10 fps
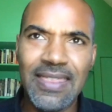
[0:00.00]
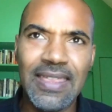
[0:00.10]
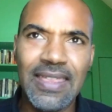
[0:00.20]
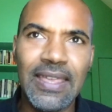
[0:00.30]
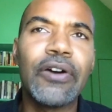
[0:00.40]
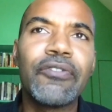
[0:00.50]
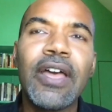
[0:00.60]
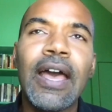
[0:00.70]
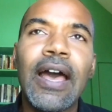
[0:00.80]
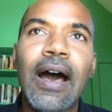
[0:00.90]
I think of
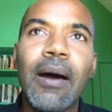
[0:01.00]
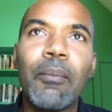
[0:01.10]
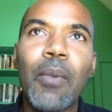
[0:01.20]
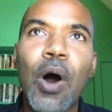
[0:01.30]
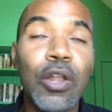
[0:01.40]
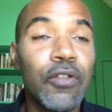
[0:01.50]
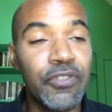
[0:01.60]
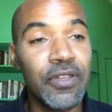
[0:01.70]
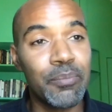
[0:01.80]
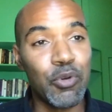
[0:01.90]
um, all
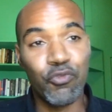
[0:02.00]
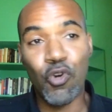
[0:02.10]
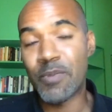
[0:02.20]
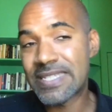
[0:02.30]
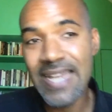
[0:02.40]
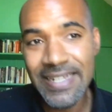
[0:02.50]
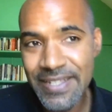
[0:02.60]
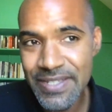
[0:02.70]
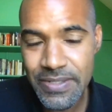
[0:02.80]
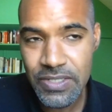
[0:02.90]
of the performance
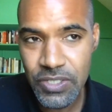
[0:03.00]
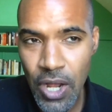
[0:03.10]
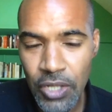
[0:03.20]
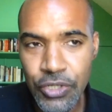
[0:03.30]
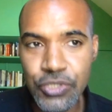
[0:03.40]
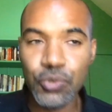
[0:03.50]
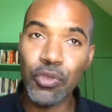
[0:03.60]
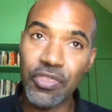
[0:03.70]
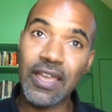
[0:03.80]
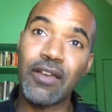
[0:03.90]
studies scholars
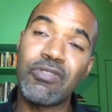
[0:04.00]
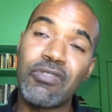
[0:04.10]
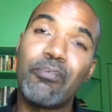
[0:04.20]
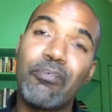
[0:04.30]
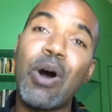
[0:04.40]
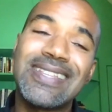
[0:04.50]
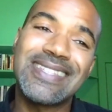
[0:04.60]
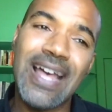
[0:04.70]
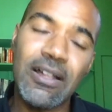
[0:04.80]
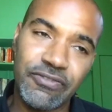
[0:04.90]
who think of the body
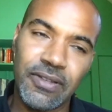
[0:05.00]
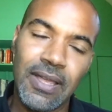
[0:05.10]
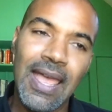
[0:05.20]
itself